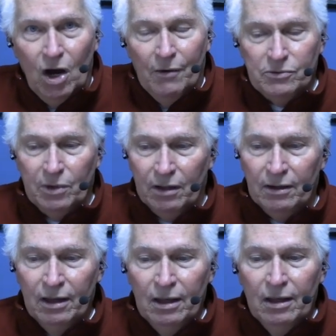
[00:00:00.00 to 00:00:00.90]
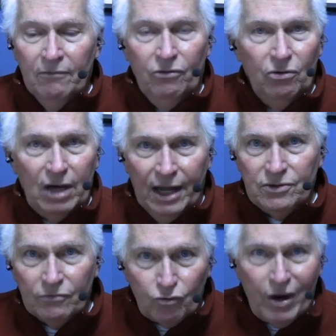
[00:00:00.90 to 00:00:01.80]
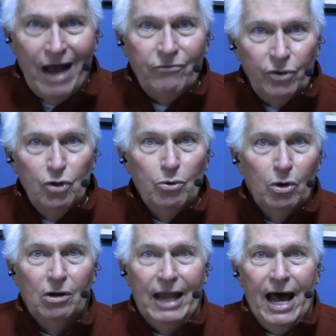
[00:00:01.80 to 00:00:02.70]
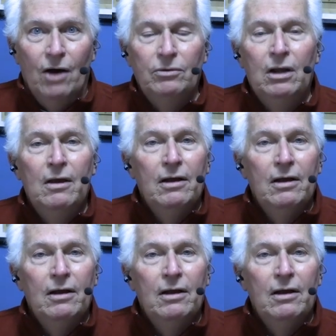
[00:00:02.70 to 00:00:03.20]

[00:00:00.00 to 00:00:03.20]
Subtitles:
That was one of the few kinds of travel you were allowed,